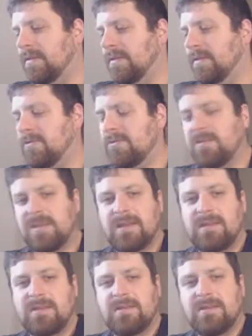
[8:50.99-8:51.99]
There's that
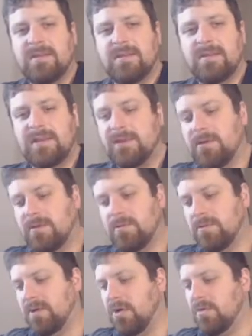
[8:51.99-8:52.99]

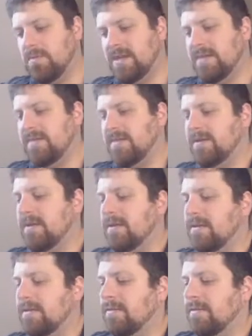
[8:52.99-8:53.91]
Nero Comey thing.